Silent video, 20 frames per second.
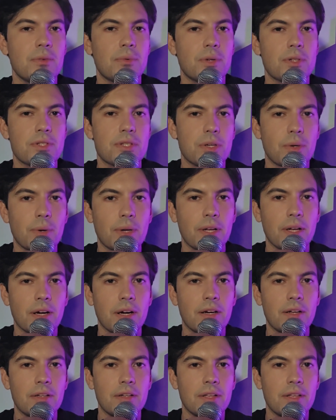what's going
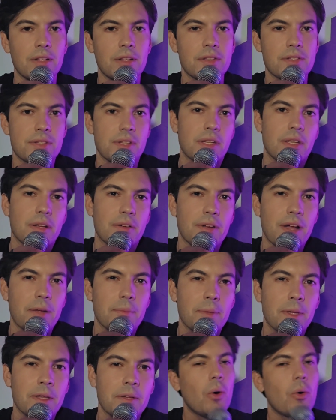on in the city
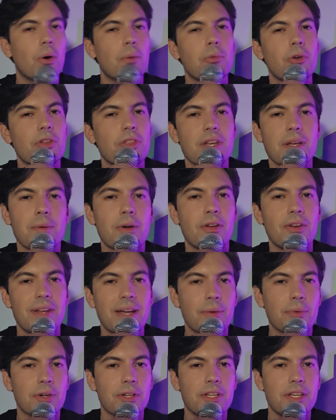around me. One more thing about
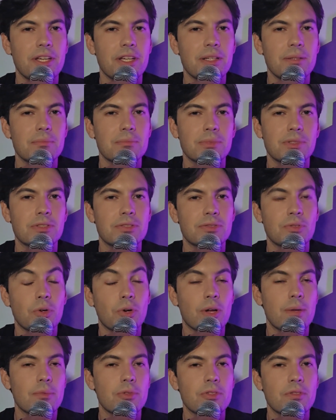networking
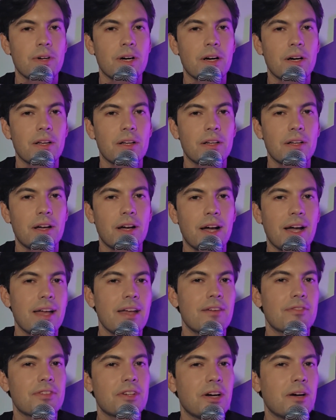before I move on. I
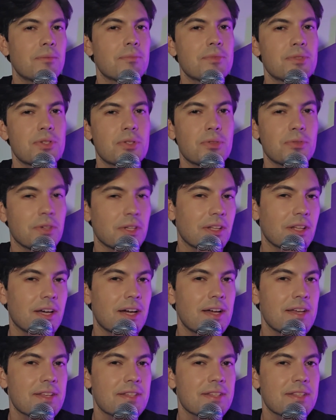have come to
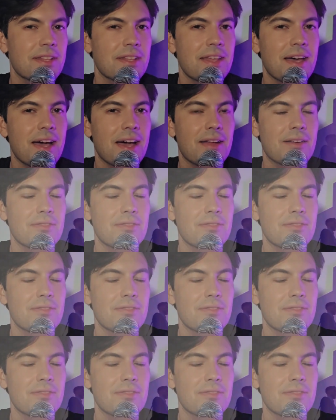realize that